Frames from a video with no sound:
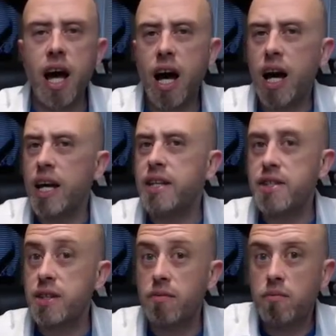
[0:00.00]

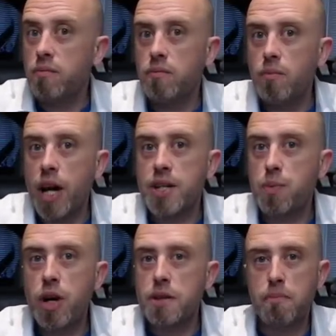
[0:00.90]
It
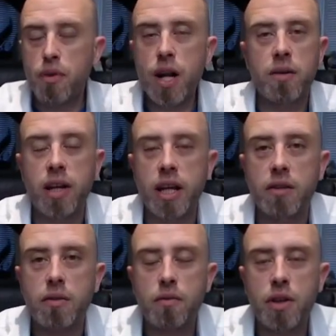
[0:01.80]
works brilliantly
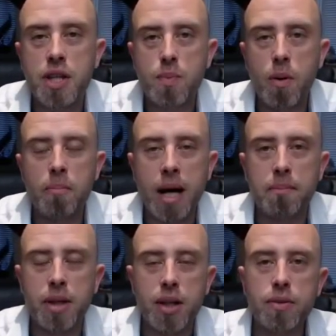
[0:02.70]
for this
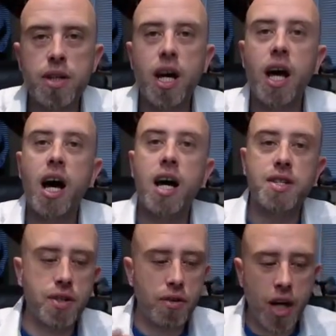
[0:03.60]
Wombat build,
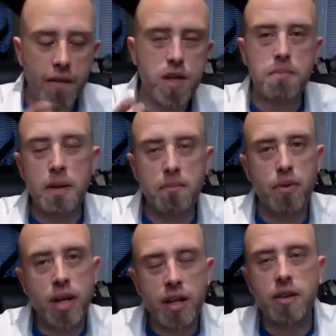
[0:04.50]
so that I've just been
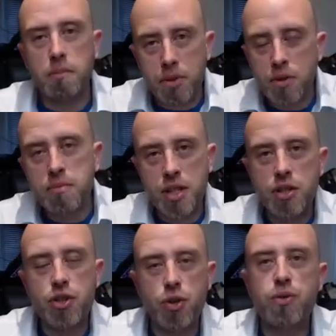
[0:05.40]
bringing the booms
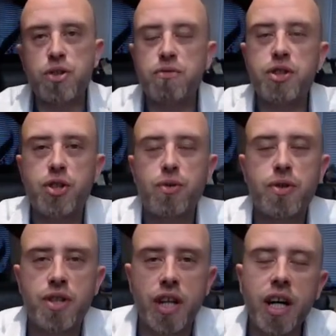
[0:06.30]
in shorter and
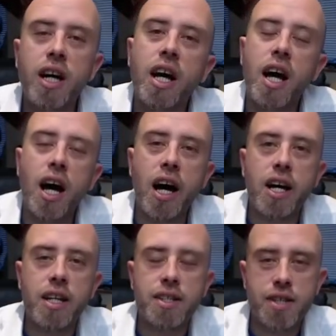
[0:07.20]
shorter
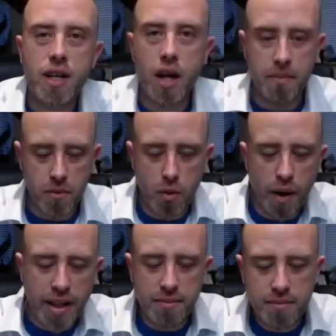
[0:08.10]
until I'm
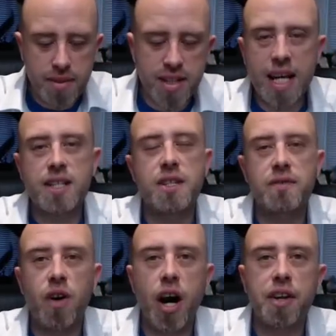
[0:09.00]
quite
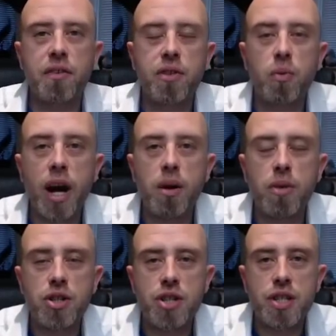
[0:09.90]
satisfied of the way
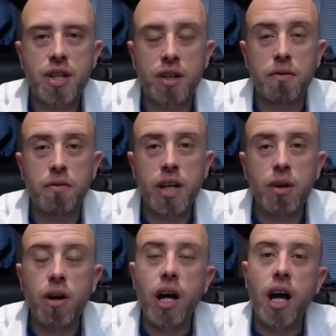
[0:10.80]
which she's going to
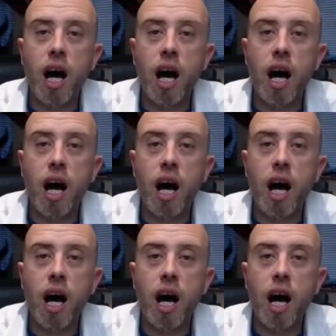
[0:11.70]
fill